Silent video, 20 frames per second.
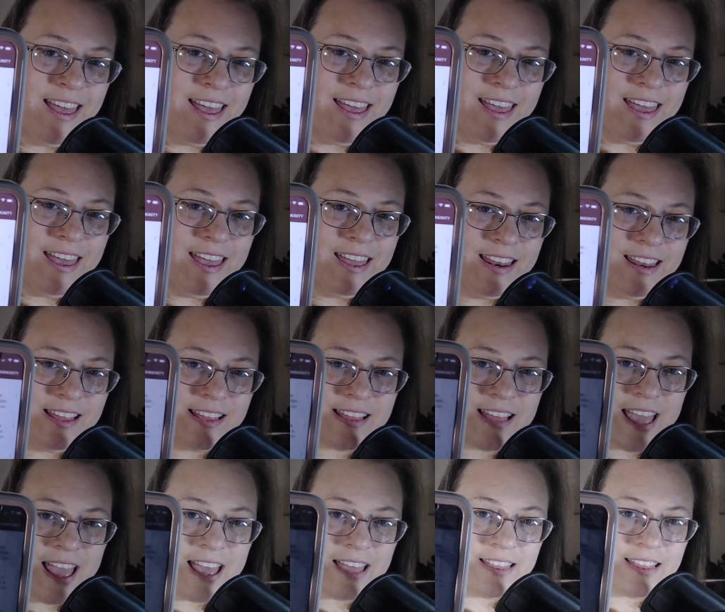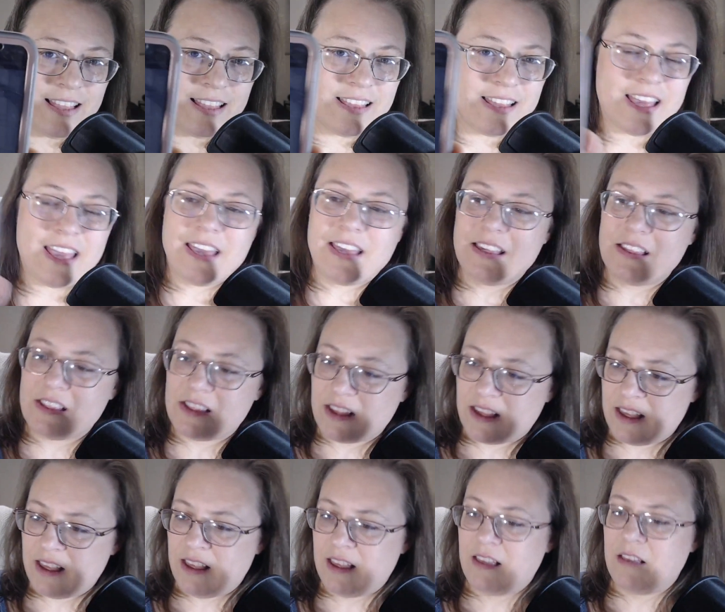It is the hat that says
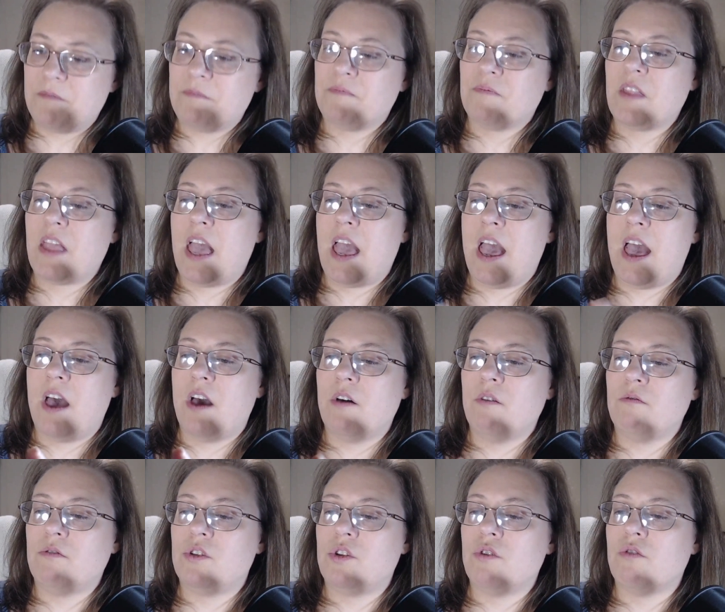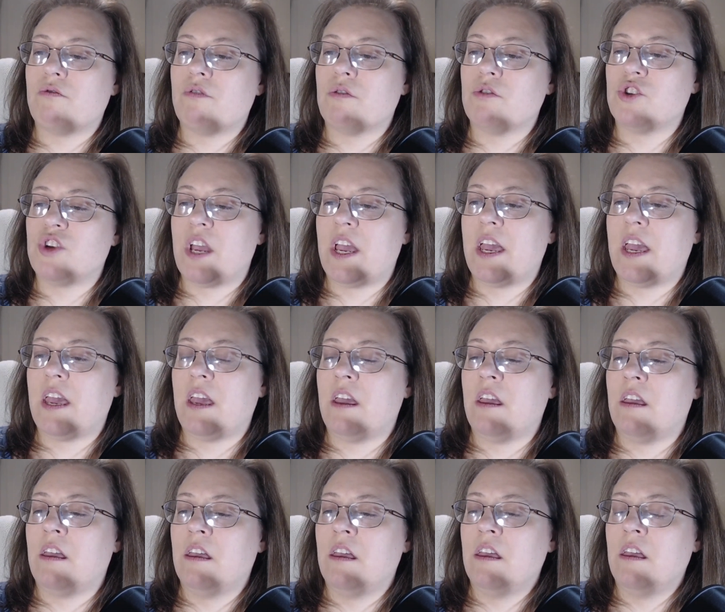how to crochet
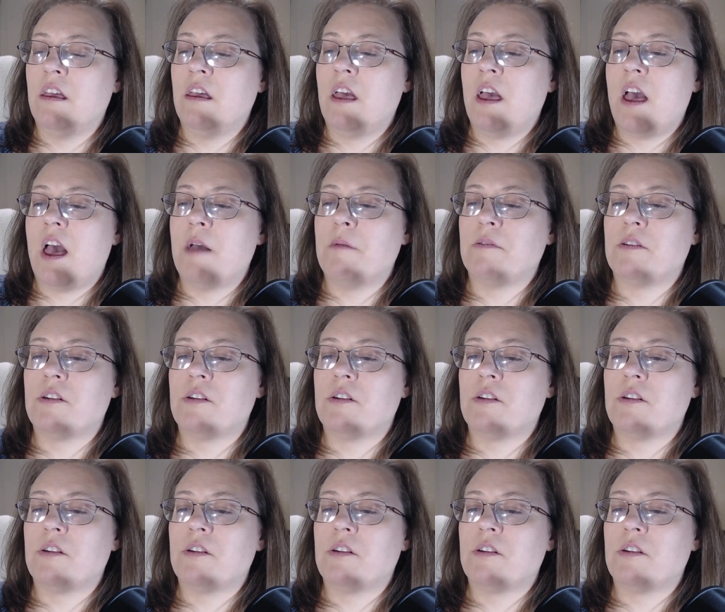a